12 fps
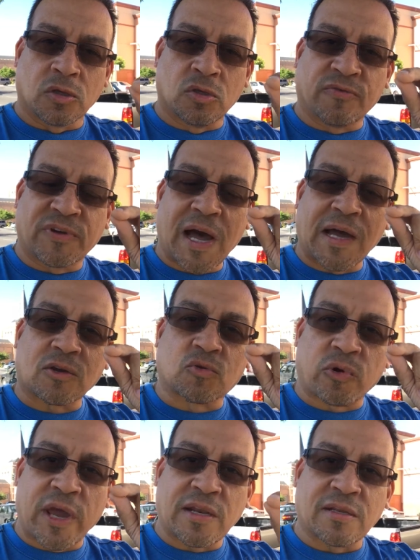You've got
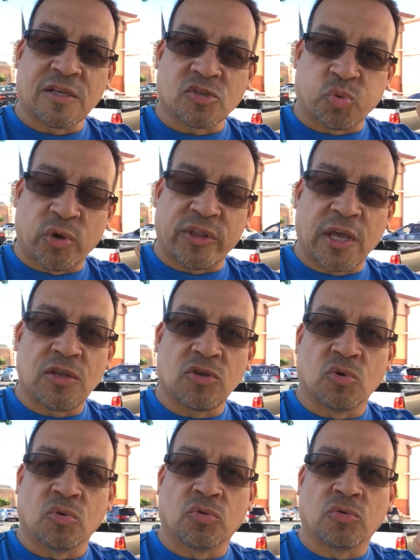greatness within
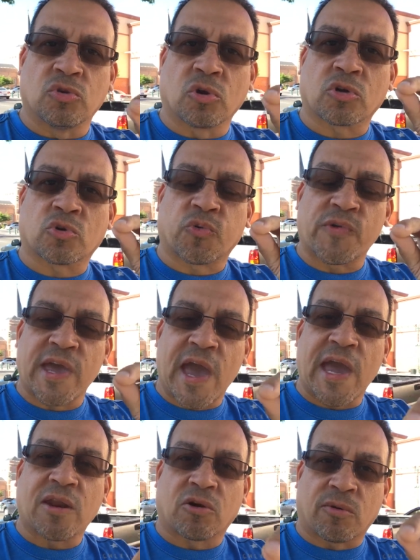you. Your
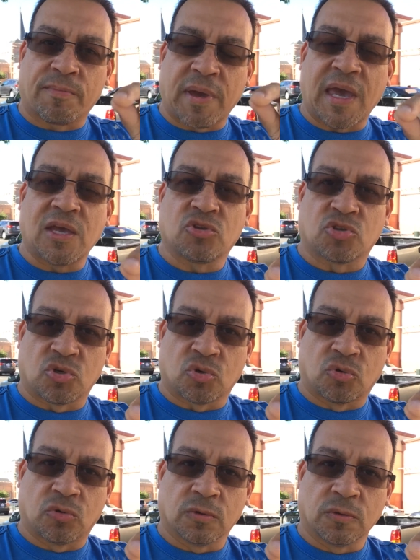creator made you